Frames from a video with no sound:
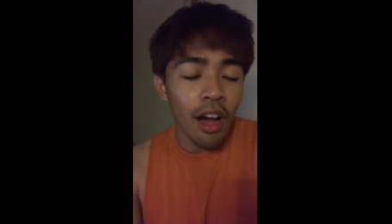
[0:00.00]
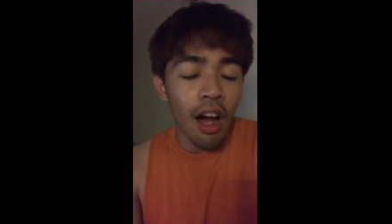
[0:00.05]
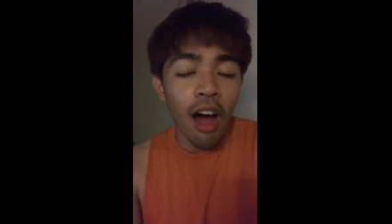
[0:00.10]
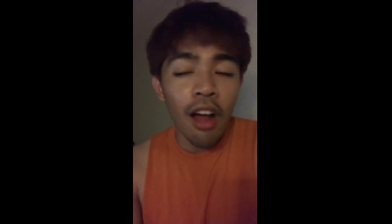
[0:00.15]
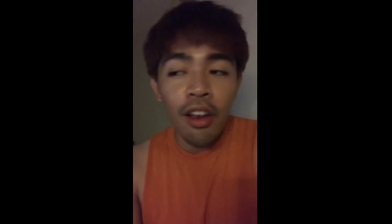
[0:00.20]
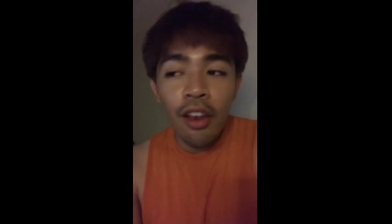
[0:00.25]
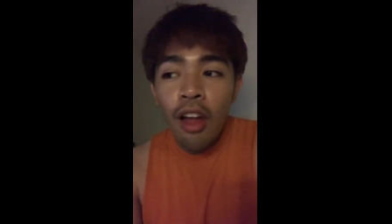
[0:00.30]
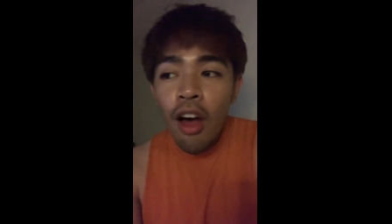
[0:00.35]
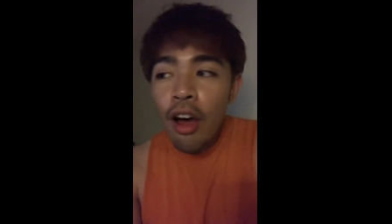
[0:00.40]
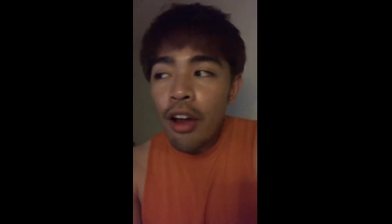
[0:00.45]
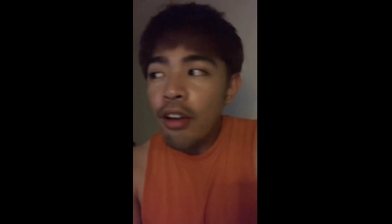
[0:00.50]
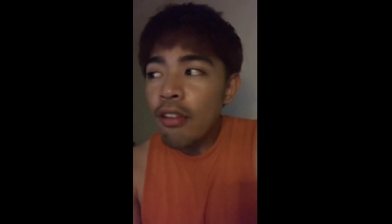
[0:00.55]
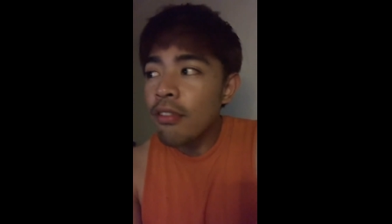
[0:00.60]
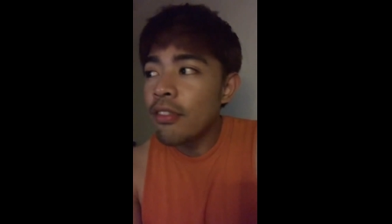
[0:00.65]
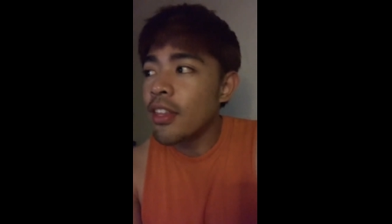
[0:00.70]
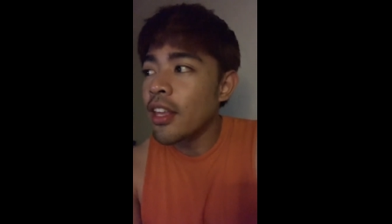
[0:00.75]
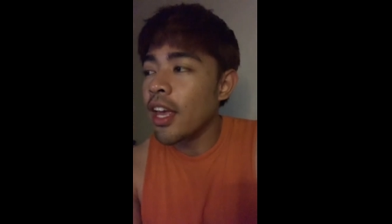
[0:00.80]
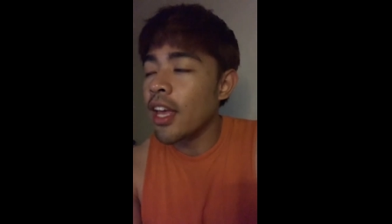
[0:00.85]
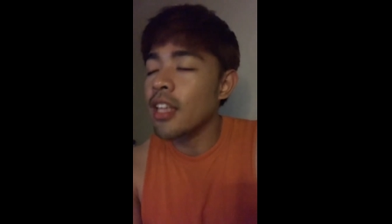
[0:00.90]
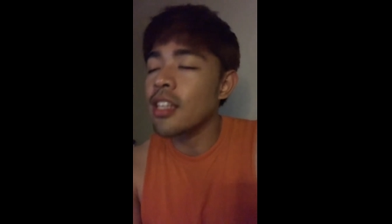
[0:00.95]
A lot of
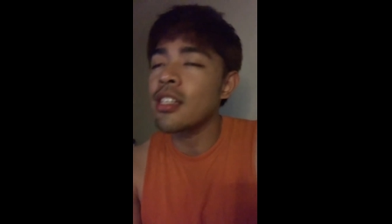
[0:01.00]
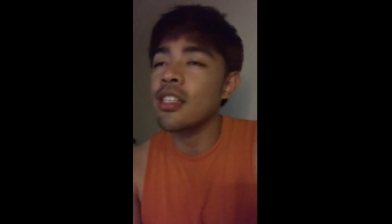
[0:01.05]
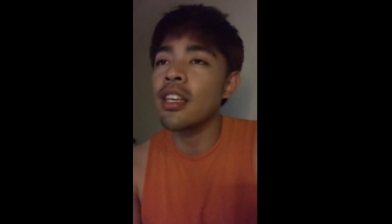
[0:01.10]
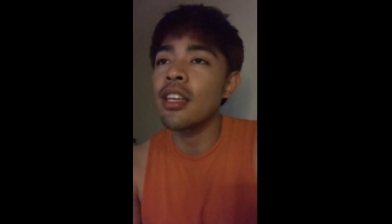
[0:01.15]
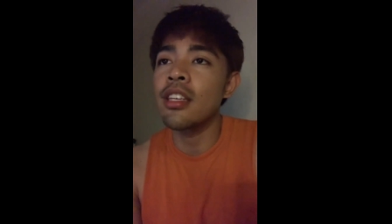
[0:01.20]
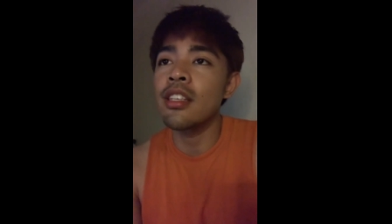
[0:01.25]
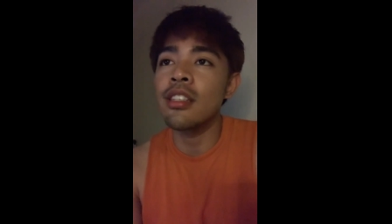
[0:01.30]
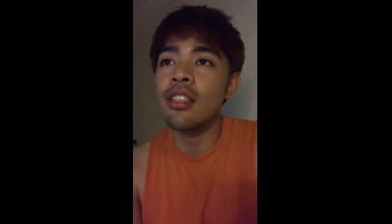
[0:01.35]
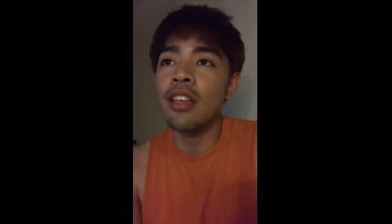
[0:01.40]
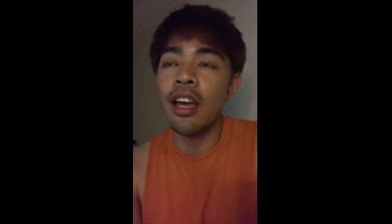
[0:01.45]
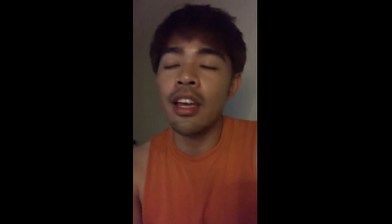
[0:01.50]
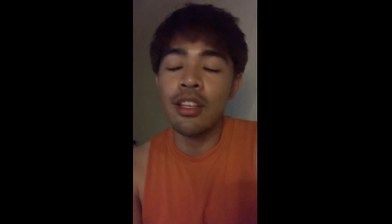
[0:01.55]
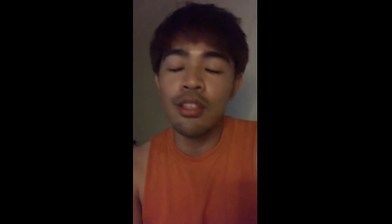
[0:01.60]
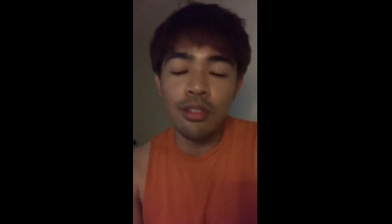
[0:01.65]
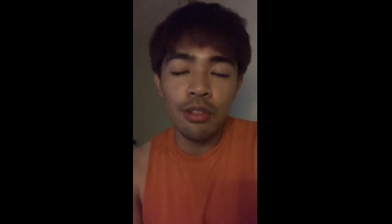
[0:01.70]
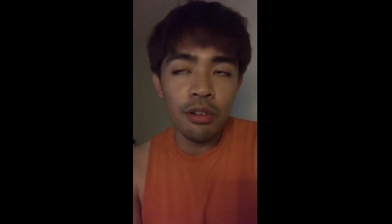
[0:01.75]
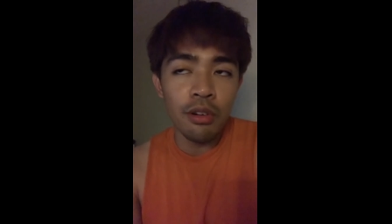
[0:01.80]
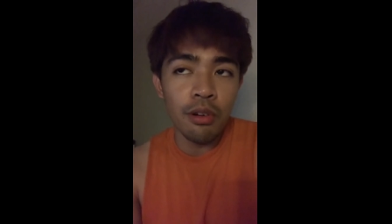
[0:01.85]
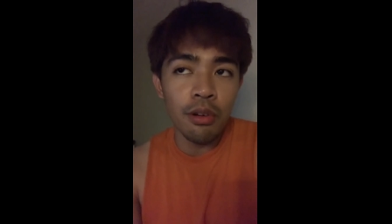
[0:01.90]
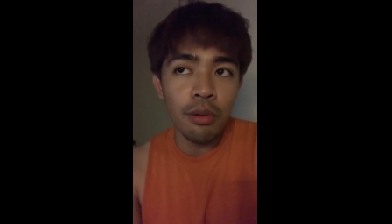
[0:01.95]
the essays I
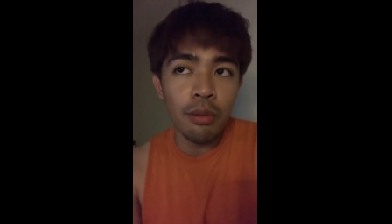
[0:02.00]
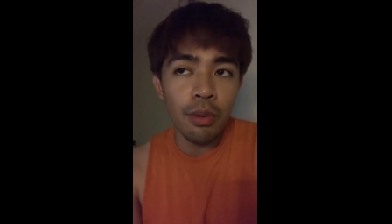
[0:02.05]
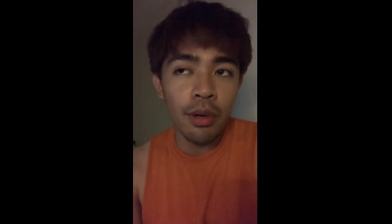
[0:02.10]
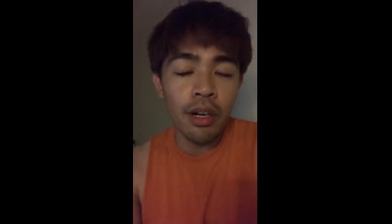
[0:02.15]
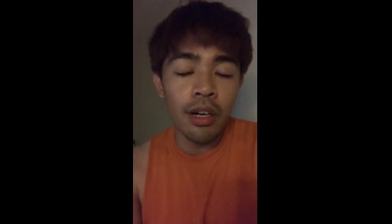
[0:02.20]
saw